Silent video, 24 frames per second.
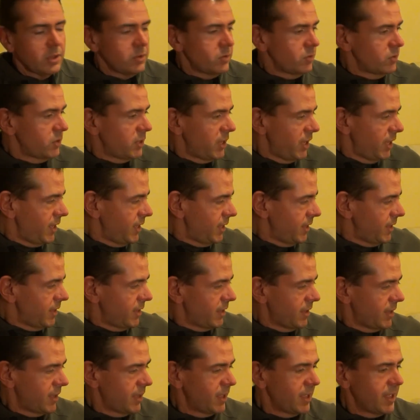today
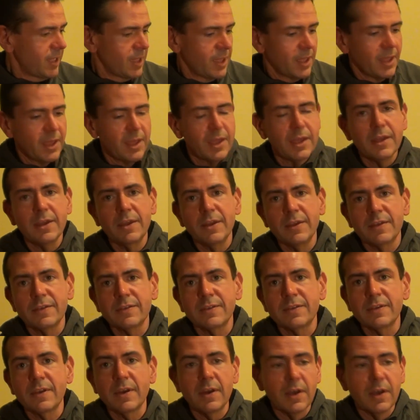is